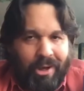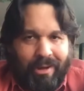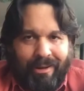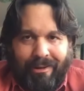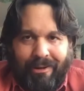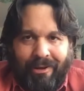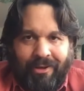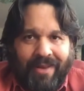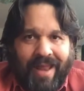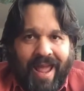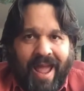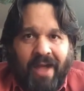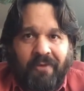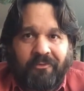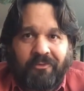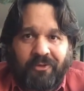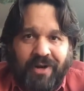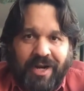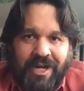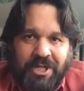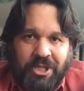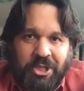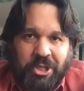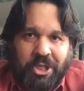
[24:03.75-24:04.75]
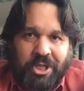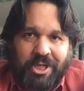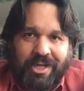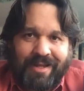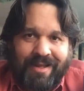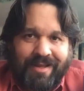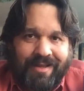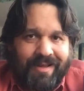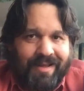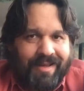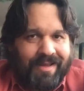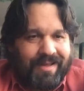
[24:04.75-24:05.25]
on average,
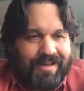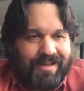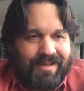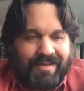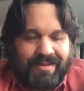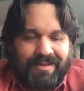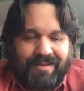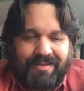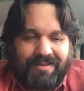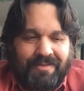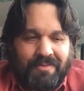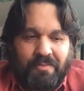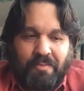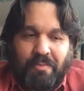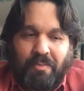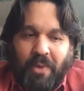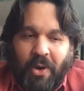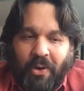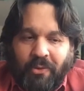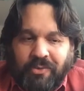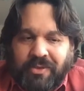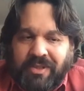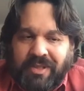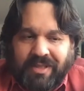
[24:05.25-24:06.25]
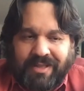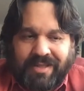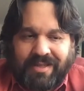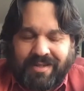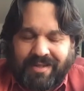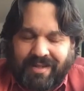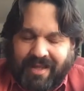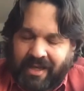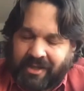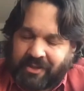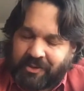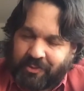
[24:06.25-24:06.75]
most
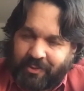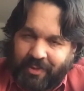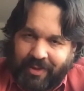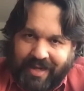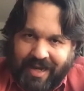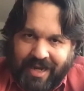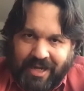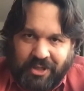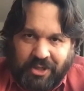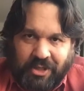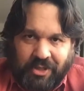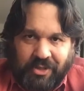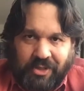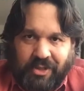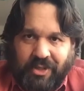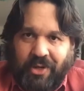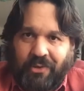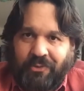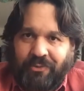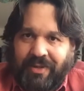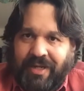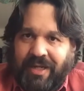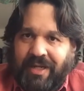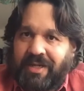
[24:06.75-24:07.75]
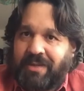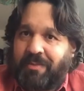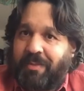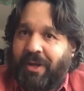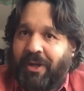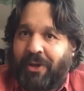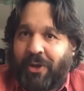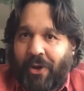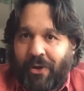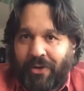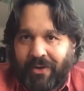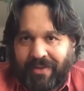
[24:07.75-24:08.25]
explanations don't need to be
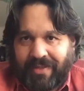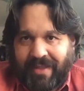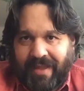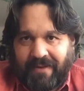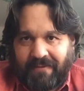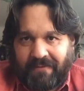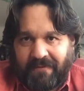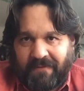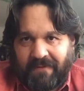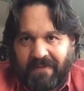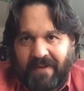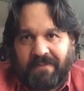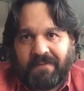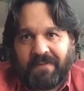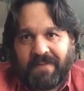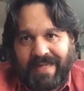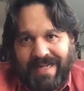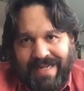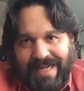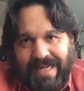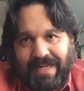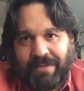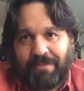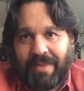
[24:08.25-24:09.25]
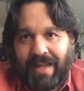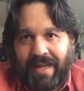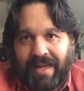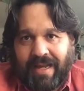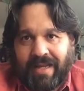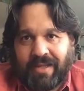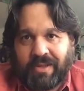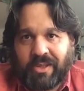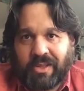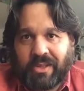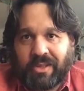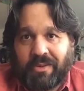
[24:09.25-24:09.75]
longer than 15
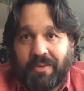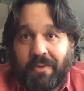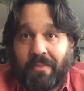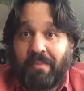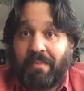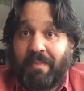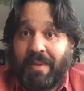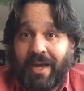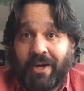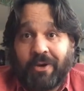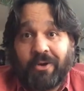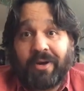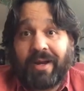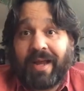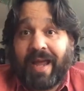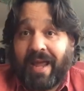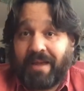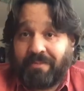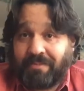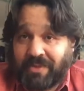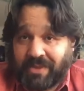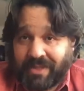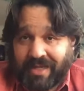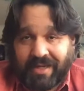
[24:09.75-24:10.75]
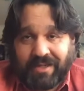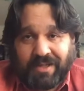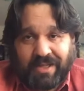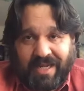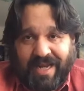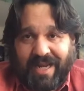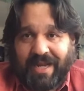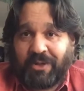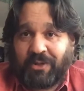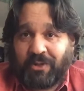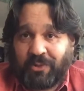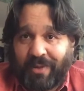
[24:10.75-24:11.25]
minutes. Bigger games can
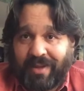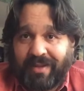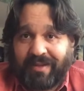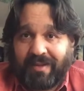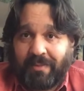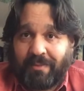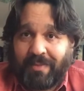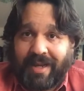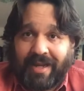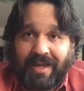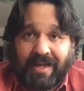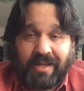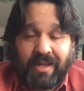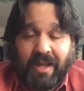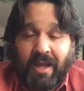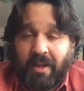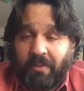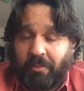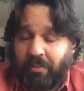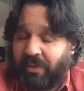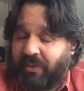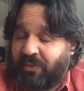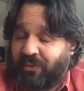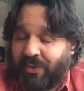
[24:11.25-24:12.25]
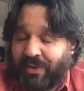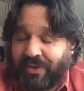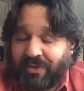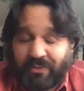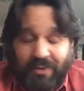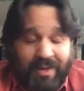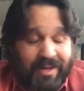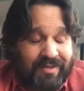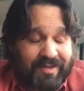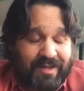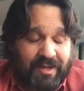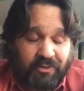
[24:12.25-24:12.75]
take 20 minutes, between
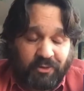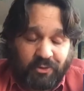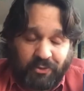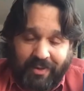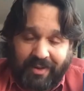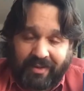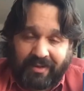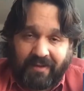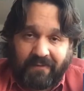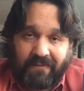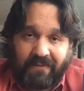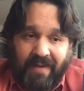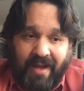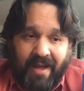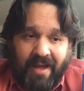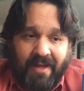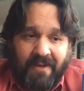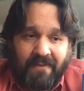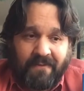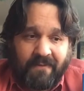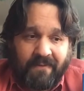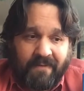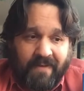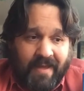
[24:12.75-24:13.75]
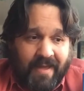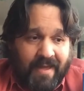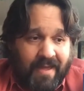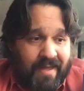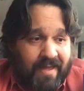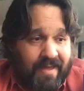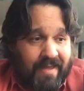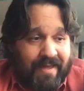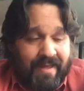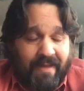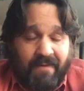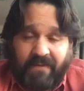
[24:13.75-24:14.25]
20 and 25.
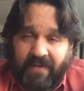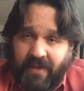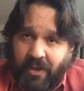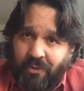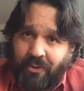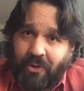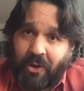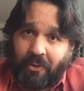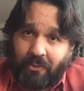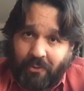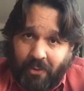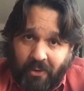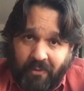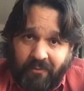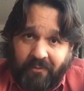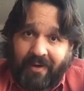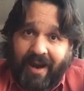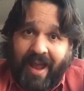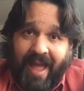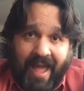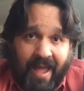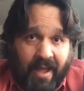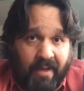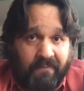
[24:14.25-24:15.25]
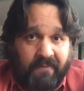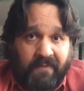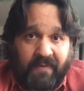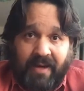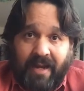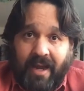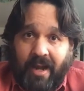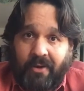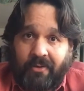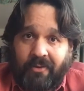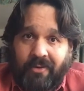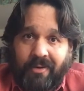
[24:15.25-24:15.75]
If you go over half an
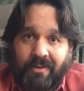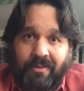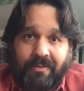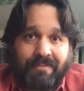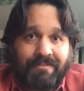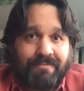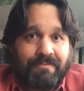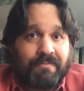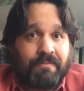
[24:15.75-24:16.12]
hour,